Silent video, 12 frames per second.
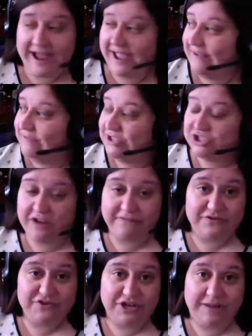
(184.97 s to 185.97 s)
I have this shelf
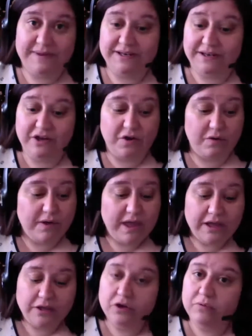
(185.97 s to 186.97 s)
of shame and,
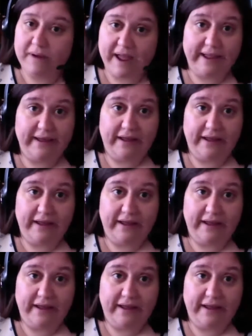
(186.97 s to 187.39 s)
you're right.